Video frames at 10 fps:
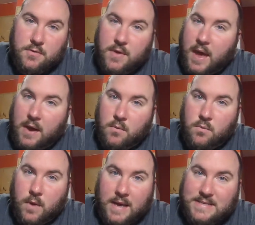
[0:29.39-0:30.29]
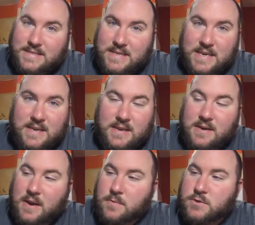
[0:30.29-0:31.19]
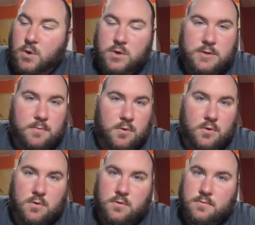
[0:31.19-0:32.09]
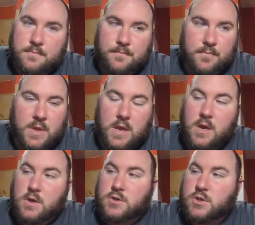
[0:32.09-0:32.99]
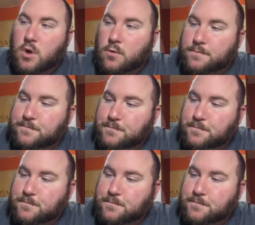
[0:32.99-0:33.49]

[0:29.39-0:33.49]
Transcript: that I seen that was noticeable. So